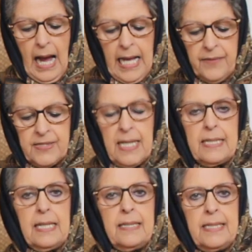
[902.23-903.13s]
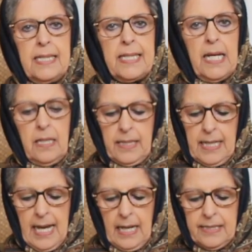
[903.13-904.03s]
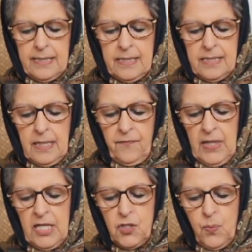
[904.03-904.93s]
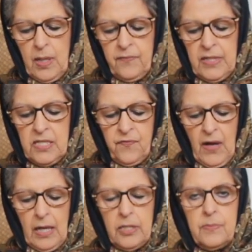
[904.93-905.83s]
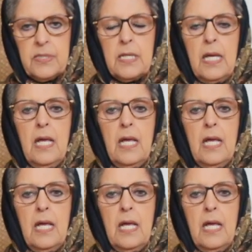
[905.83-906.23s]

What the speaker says: I have sent a detailed analysis of each one of these volumes